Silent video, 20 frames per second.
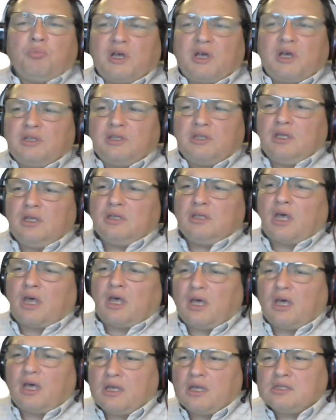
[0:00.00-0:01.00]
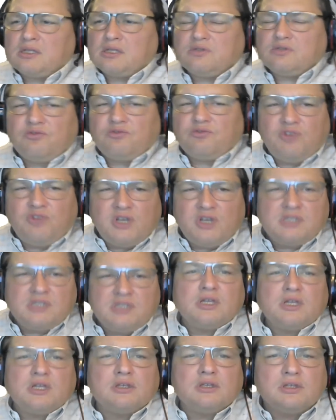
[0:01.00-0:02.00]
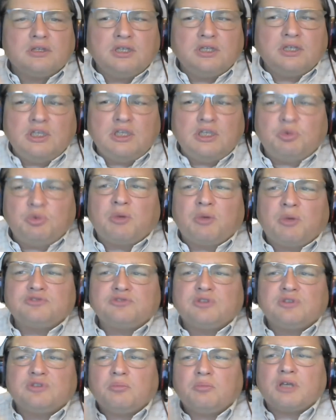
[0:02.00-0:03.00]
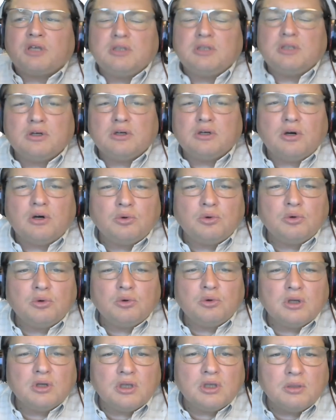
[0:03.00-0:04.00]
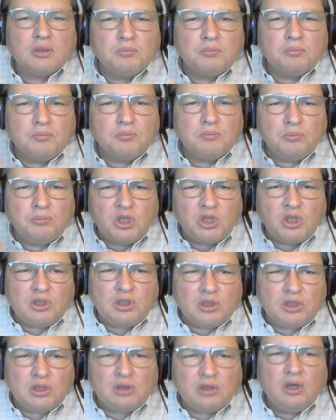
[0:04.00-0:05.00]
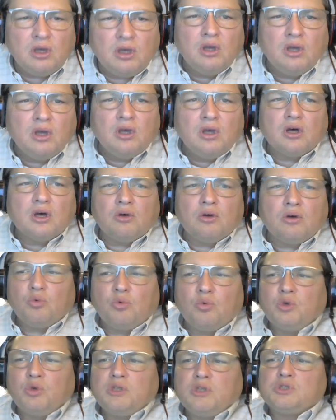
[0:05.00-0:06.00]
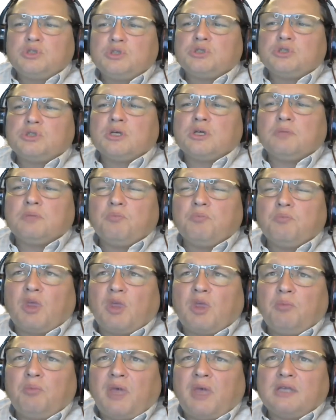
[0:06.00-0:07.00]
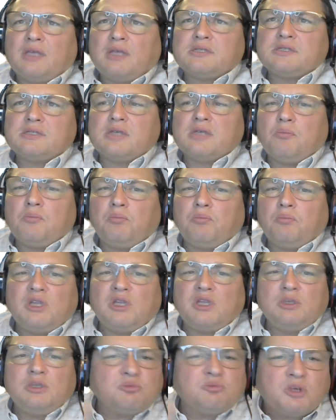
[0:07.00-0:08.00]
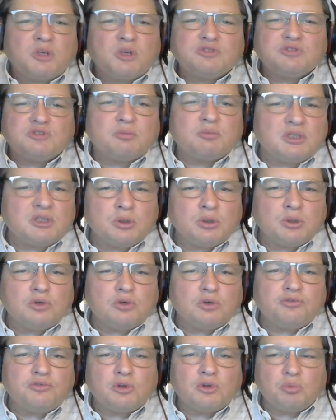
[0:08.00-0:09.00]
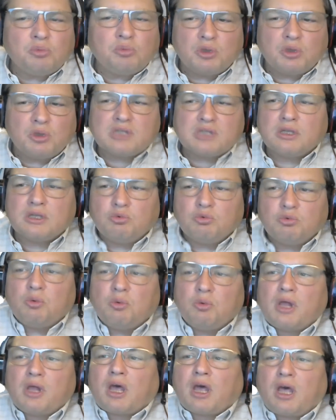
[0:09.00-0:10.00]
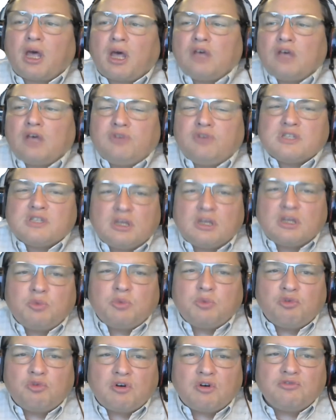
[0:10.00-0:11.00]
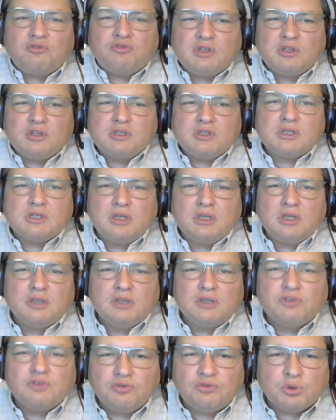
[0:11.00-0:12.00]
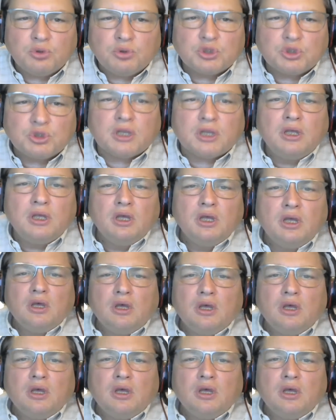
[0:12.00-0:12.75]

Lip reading: but it has this deep mathematical meaning, which makes many mathematical formulas, and we will have examples of this in the future.